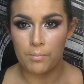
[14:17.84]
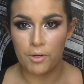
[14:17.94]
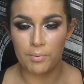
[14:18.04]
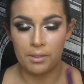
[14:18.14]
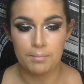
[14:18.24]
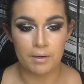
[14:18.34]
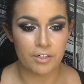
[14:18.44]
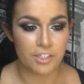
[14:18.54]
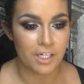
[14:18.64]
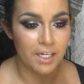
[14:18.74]
purpley
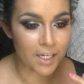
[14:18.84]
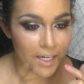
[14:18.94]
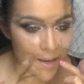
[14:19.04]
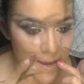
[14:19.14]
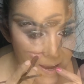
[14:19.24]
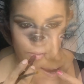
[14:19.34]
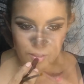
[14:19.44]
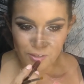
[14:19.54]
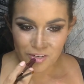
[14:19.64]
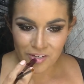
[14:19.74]
berry shade. It's going